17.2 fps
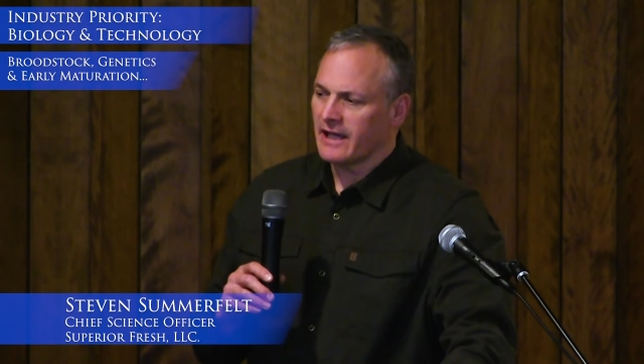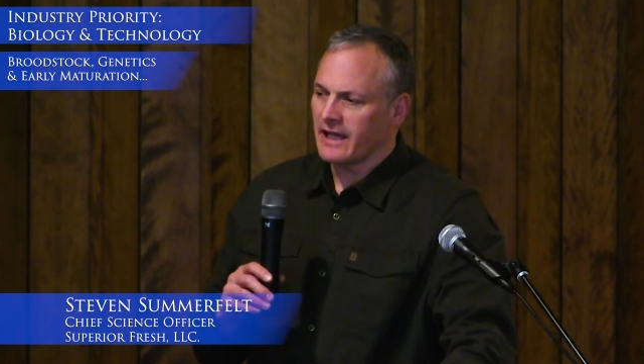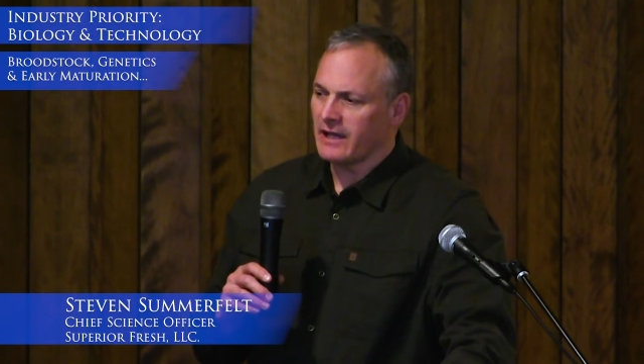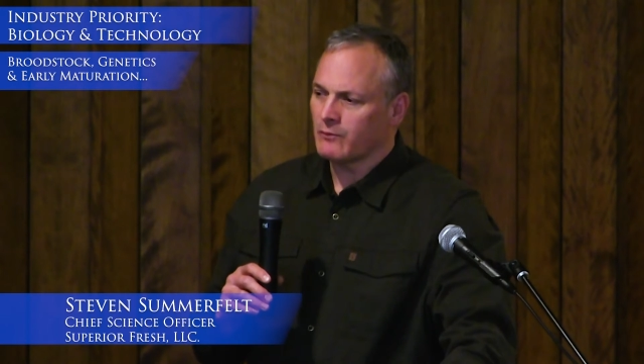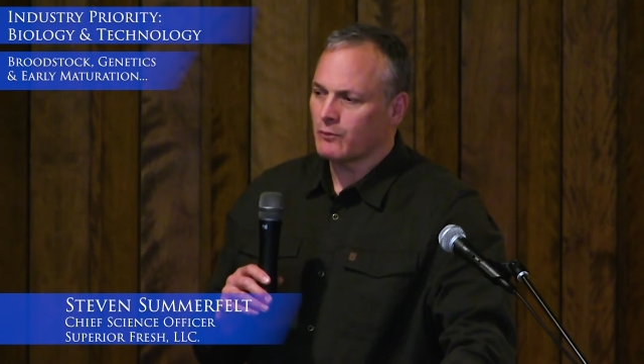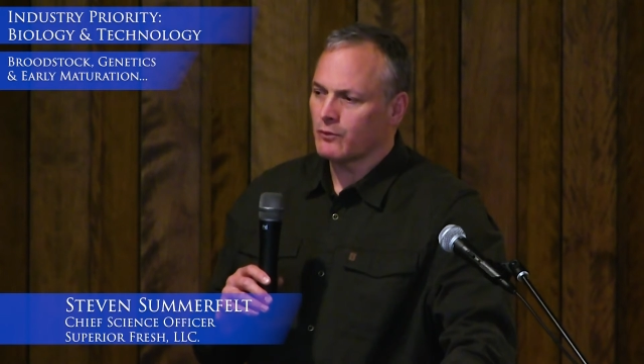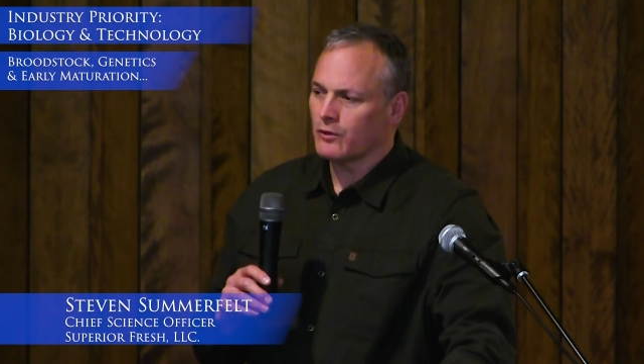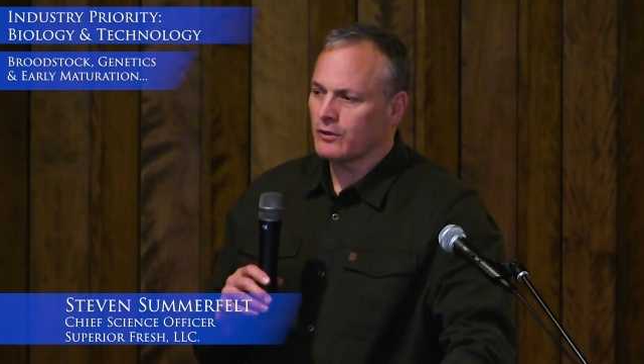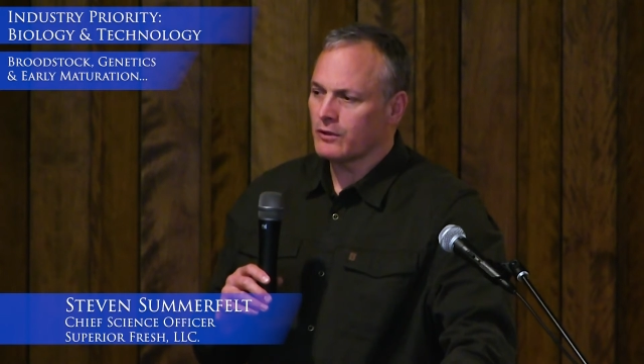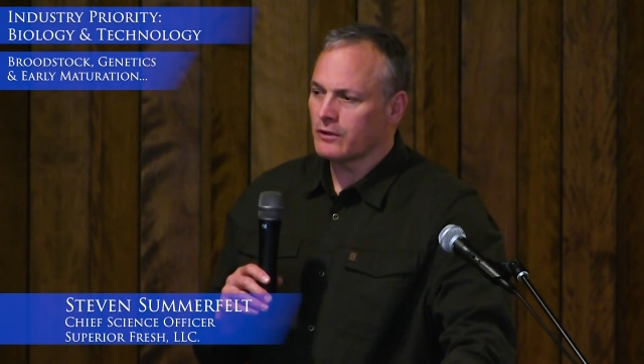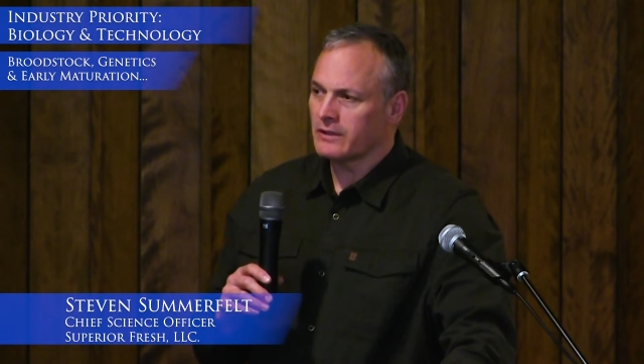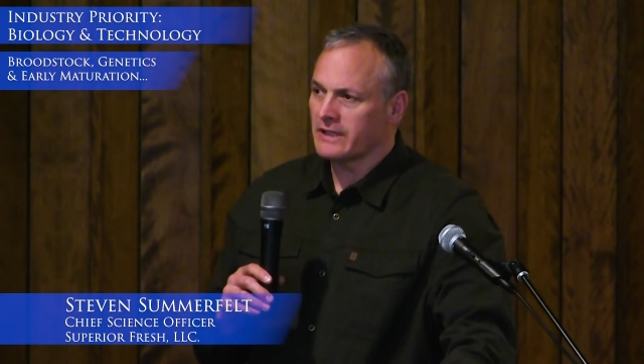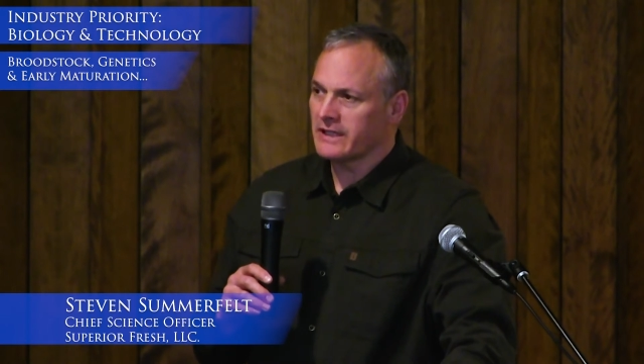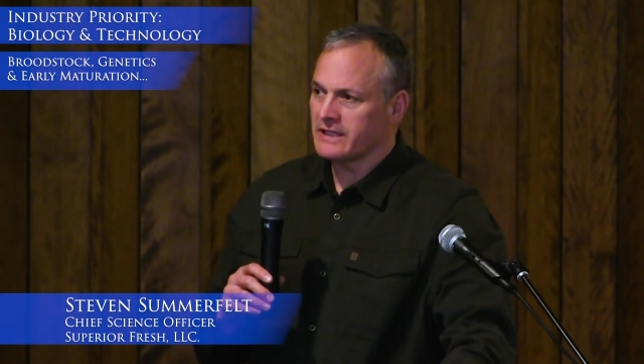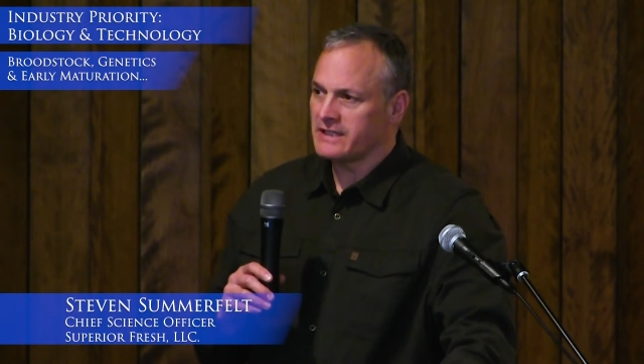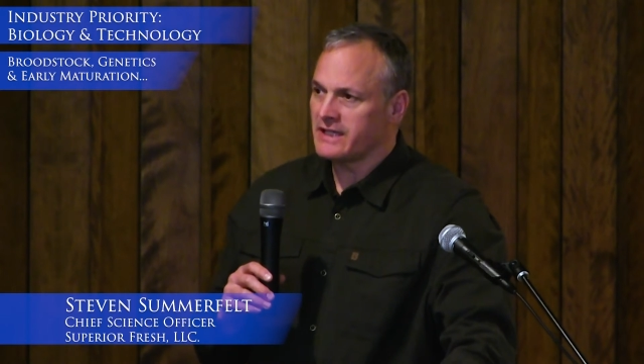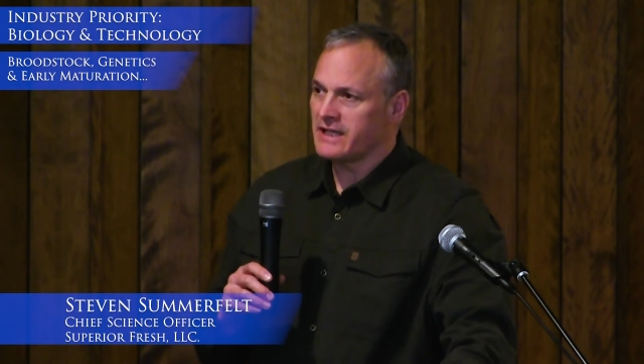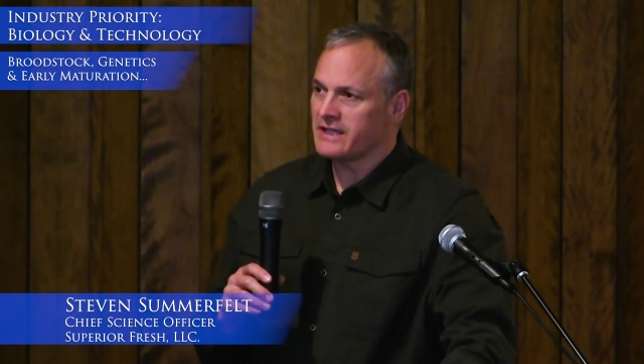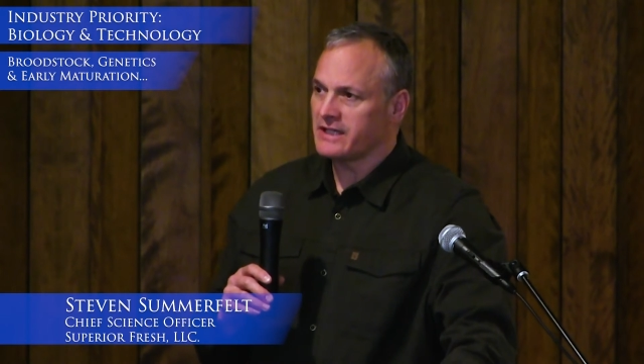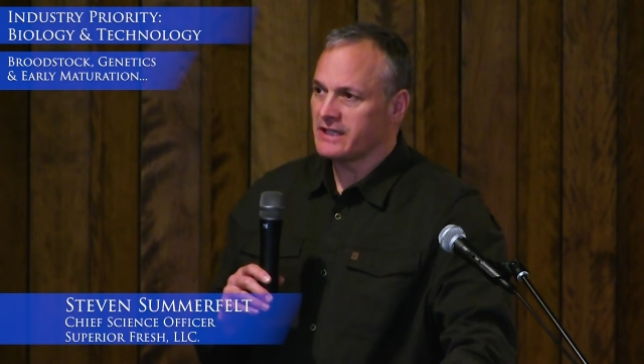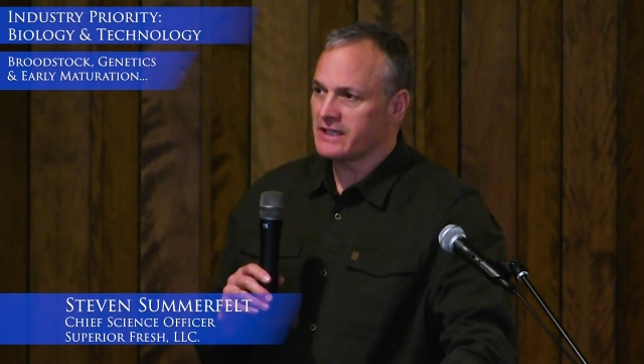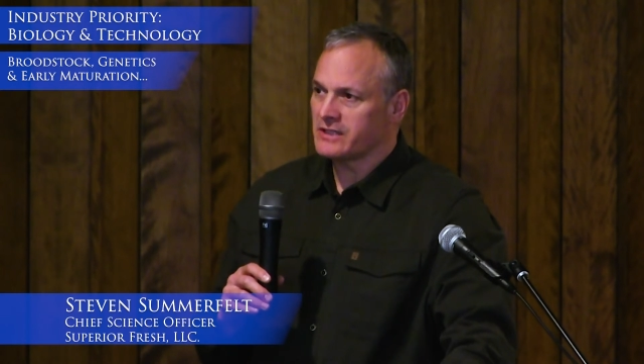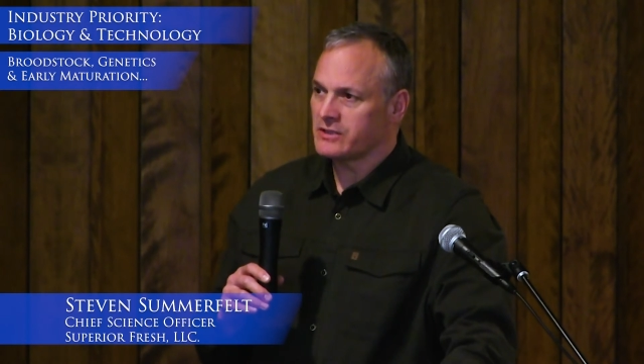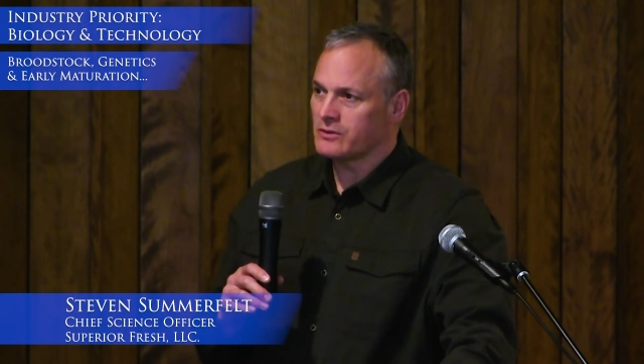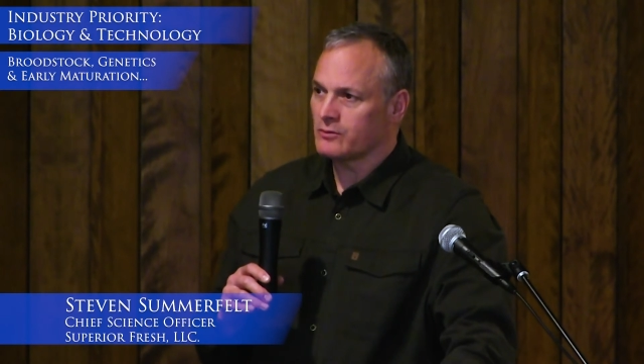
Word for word: and we're intending